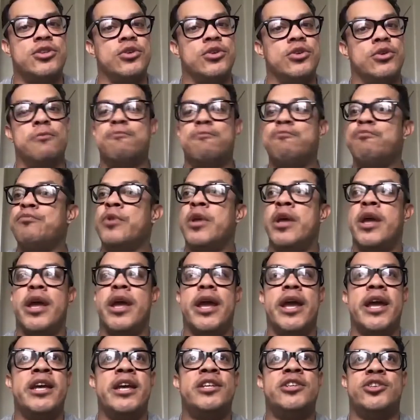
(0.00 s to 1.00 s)
the two,
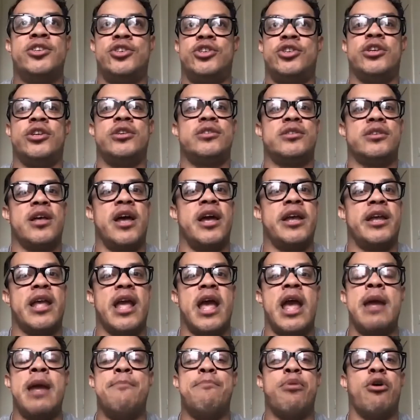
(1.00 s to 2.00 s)
it's just
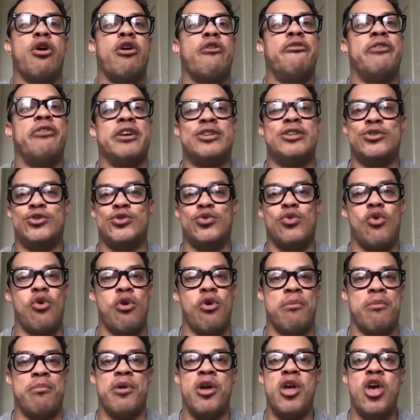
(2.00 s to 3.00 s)
like a perfect
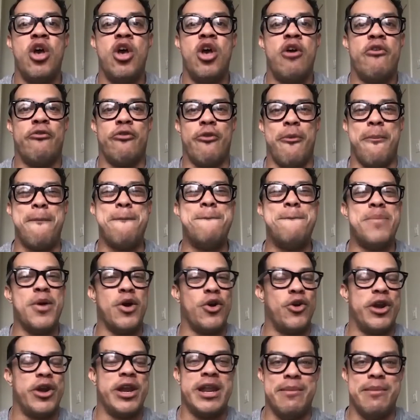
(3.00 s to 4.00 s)
storm for
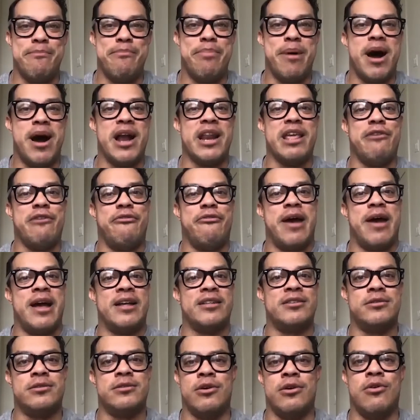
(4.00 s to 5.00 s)
burning body
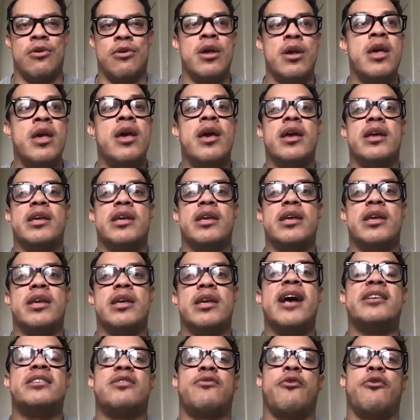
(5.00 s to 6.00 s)
fat. So
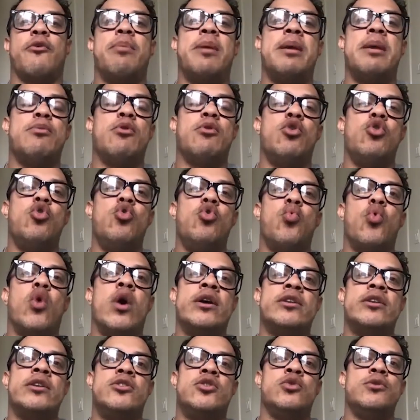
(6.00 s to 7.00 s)
yes, for people who
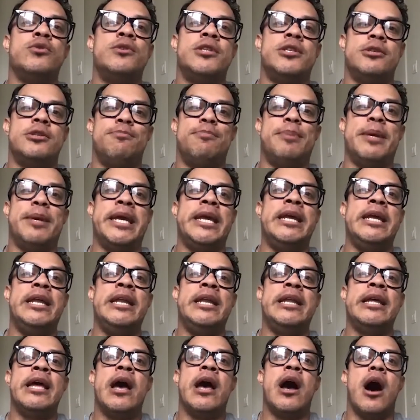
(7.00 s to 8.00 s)
want to
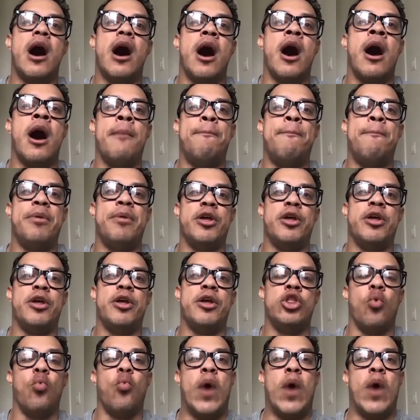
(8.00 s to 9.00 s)
speed up
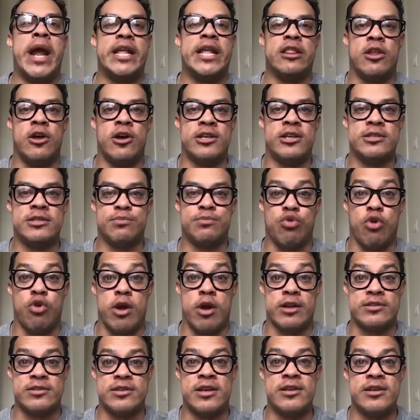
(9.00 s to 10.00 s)
the weight loss
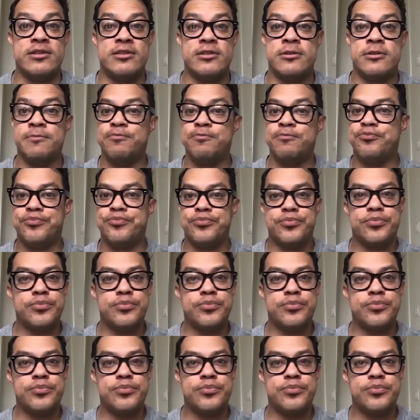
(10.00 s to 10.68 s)
process,